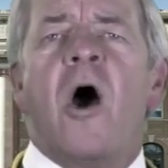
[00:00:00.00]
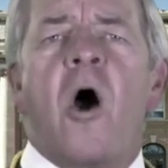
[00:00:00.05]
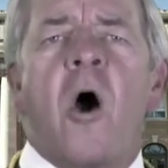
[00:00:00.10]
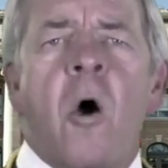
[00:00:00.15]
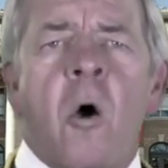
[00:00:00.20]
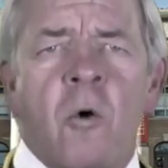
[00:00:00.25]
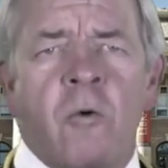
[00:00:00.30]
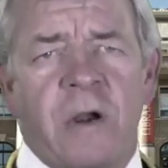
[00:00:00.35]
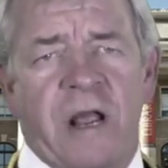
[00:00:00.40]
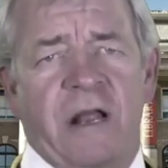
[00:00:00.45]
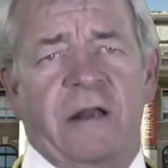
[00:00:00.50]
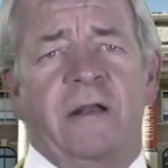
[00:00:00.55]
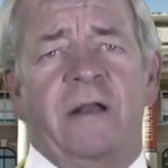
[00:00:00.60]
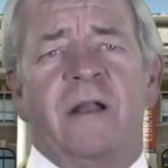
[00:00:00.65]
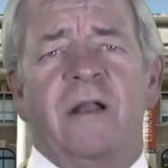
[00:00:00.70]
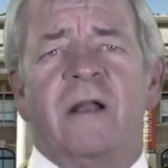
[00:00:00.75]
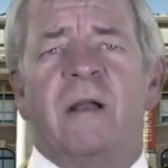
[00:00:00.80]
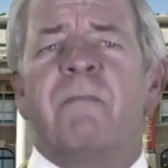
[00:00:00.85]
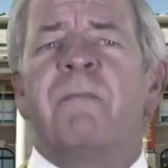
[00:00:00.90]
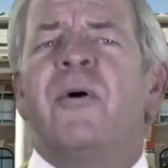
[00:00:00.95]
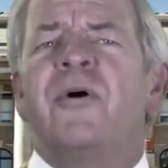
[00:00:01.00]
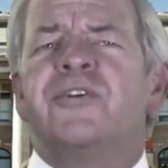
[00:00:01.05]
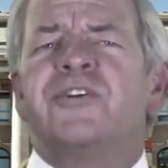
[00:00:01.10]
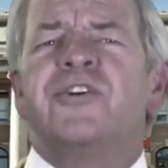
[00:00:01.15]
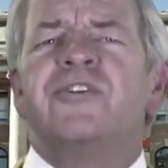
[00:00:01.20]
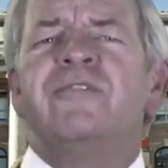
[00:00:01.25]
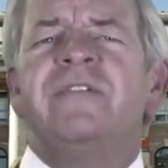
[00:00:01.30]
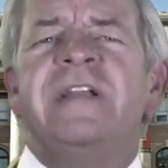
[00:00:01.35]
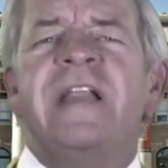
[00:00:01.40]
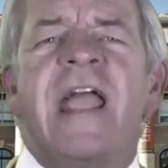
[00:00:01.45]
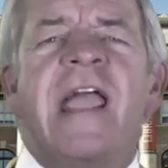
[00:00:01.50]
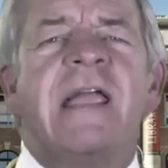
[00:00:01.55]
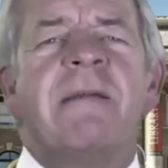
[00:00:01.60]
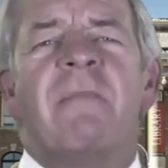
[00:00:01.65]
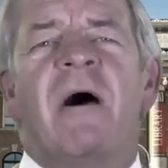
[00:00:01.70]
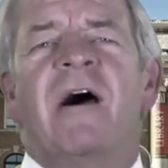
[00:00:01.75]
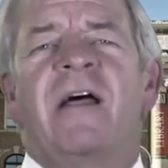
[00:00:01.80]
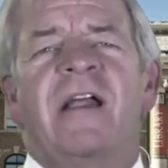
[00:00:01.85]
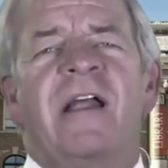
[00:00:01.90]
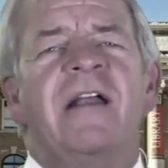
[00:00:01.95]
Own it. Put your name
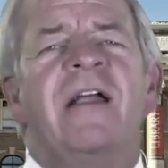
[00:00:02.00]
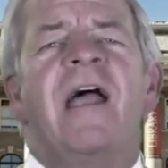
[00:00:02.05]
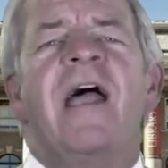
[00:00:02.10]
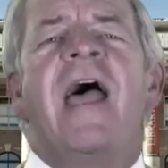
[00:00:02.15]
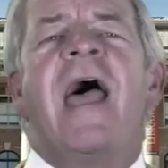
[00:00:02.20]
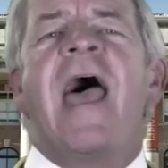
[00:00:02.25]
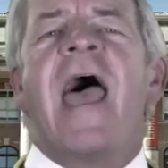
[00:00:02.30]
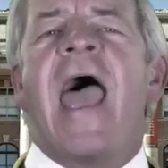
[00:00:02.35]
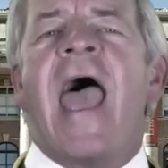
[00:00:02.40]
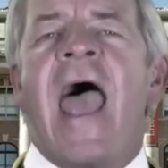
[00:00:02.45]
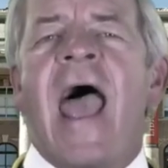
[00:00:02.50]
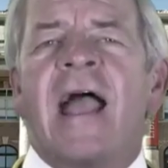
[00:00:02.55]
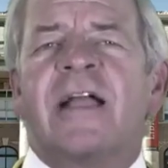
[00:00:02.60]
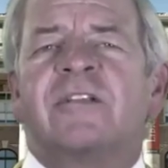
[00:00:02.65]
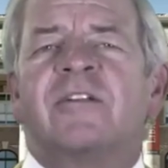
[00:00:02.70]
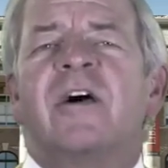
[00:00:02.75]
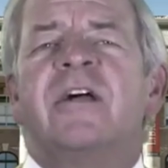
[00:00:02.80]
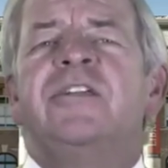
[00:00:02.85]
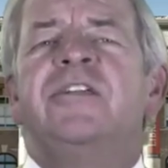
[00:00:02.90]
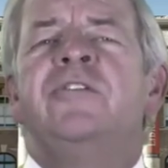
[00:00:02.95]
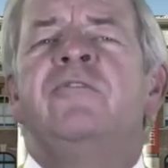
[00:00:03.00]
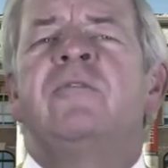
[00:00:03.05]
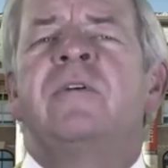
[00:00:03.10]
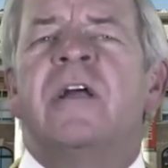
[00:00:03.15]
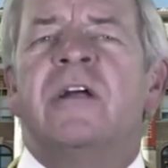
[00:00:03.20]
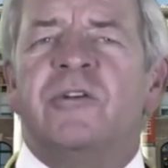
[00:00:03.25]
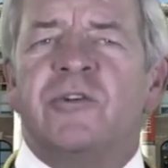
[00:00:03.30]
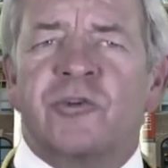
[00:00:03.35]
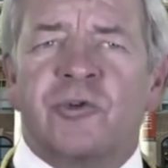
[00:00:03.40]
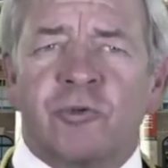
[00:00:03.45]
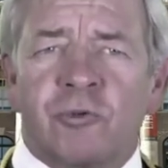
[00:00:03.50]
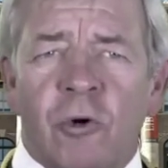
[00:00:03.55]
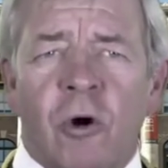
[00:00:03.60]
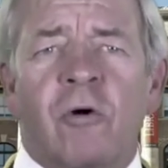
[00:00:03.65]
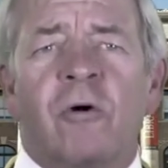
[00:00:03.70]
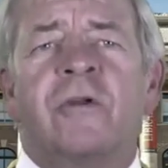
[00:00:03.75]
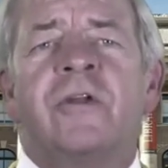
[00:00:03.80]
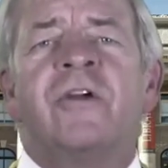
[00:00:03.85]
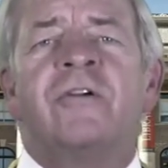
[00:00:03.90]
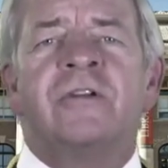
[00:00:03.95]
on it. Act like you
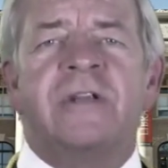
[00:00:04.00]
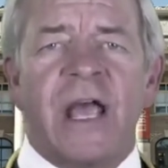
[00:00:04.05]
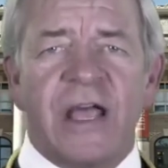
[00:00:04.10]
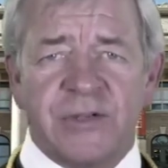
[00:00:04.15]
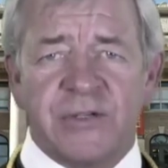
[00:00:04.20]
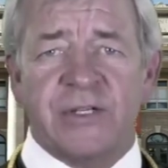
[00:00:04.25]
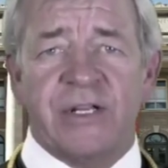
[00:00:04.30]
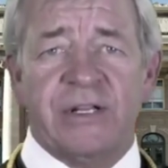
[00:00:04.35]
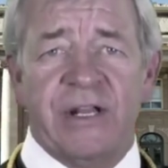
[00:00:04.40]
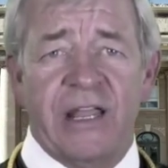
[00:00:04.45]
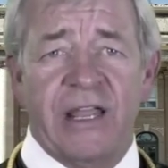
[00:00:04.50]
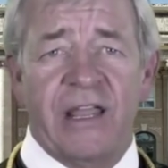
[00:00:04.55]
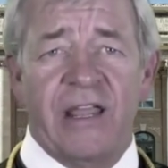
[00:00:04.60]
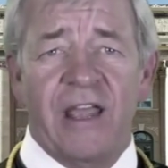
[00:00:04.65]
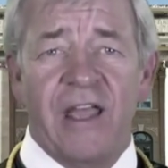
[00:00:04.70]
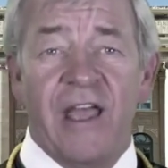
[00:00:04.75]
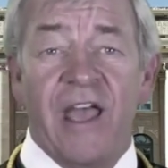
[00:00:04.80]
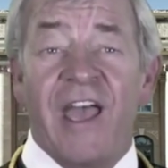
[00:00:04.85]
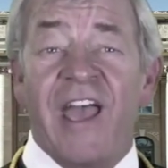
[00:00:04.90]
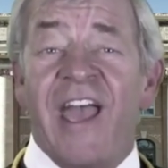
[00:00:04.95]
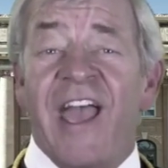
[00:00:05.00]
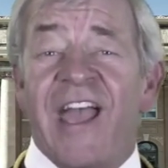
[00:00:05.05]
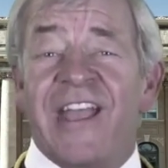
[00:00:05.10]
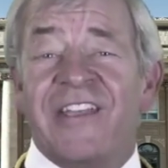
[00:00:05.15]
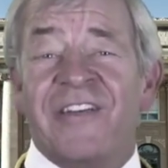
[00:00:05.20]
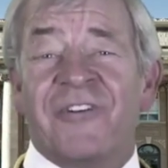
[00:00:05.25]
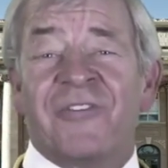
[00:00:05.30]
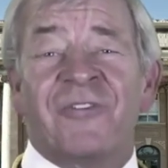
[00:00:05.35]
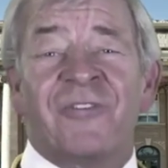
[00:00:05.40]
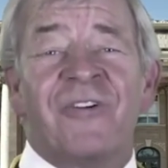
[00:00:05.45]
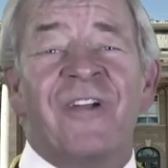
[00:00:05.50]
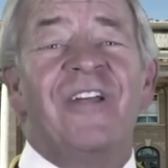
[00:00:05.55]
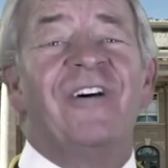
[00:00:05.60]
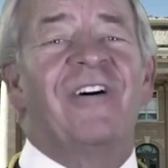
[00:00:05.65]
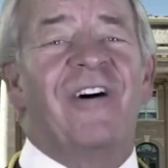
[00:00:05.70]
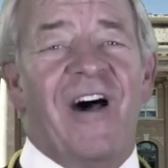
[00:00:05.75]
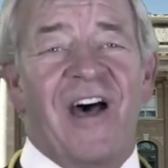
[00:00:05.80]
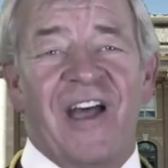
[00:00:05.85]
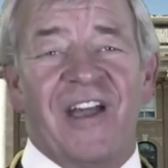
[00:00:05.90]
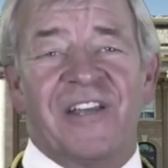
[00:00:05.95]
control your destiny, and you'll
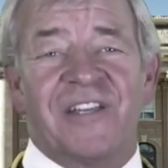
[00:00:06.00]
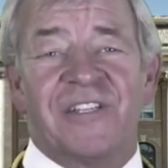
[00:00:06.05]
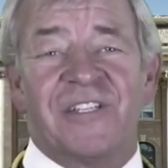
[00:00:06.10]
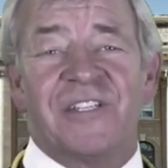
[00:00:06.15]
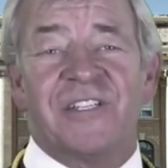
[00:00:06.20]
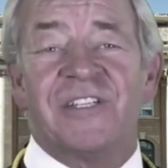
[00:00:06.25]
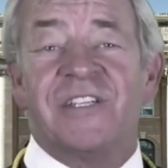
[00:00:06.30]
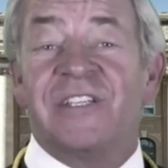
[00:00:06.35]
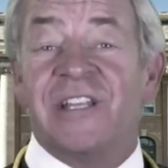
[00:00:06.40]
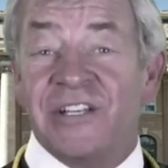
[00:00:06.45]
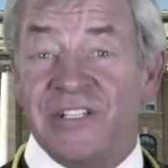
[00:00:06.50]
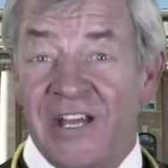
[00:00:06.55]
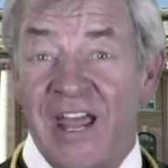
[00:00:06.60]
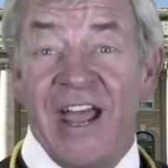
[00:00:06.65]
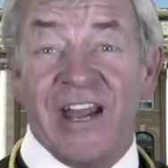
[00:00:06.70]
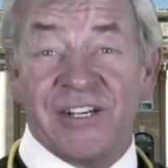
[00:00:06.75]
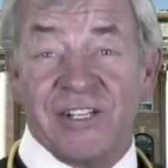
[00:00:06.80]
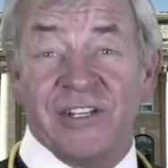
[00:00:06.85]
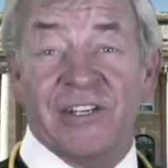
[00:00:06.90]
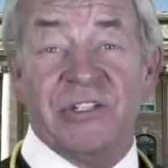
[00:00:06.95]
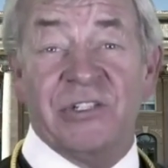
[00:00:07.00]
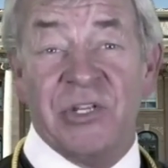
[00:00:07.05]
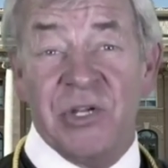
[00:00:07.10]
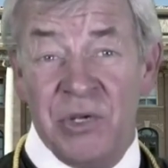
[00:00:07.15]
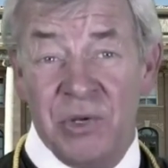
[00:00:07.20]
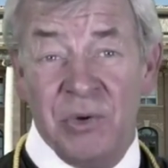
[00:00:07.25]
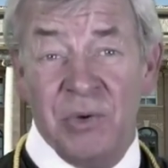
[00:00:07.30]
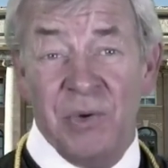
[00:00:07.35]
realize that you actually do.